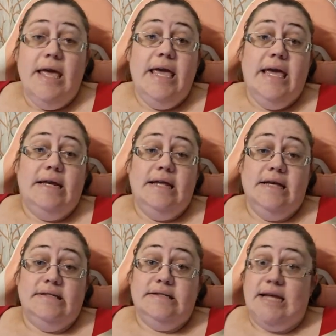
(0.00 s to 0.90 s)
It
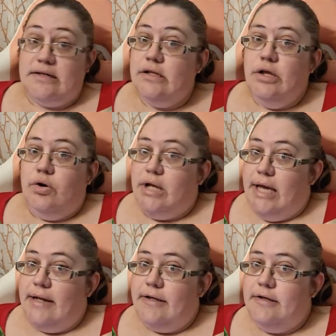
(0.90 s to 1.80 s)
is technically
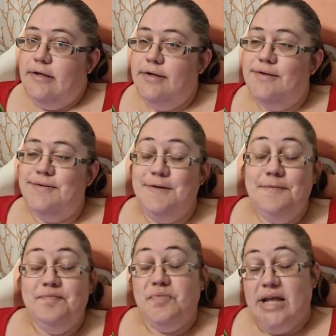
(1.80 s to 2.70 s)
organic.
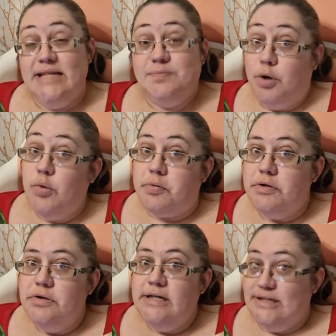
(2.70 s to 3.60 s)
It's poop.
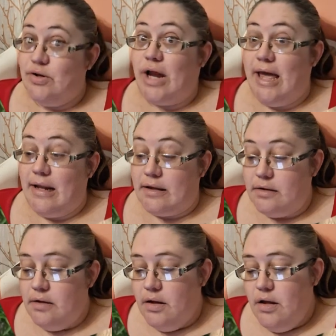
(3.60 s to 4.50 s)
It's organic.
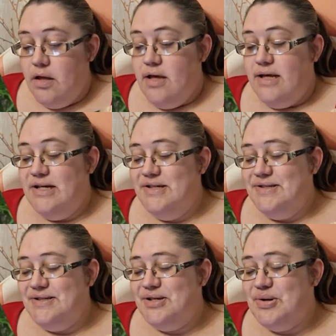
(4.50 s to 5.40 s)

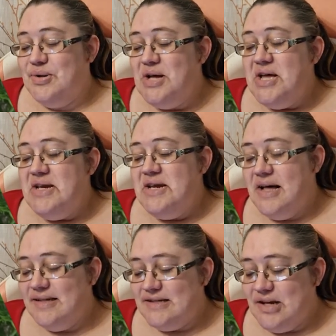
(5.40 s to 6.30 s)
So
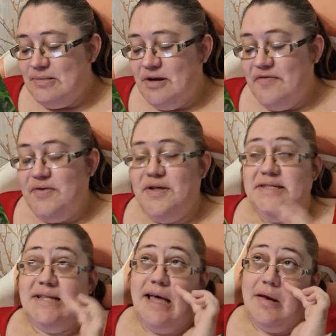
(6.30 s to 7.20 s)
now let's talk about a few
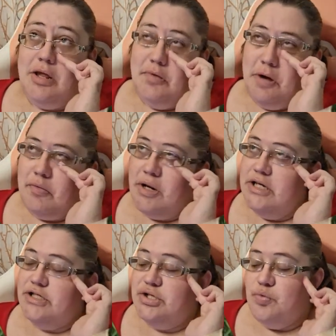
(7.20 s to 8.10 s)
things that you might run
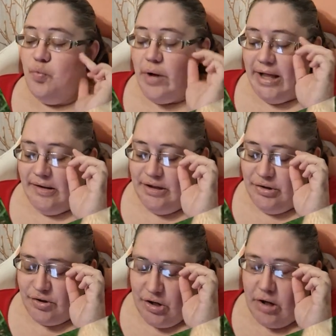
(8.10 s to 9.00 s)
into while
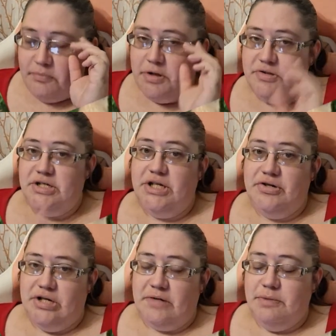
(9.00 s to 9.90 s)
you're composting your
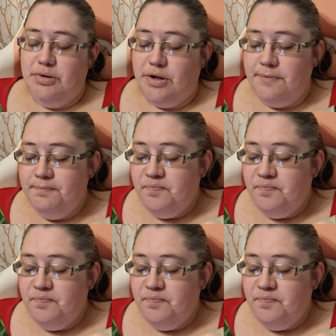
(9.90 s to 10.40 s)
duck manure.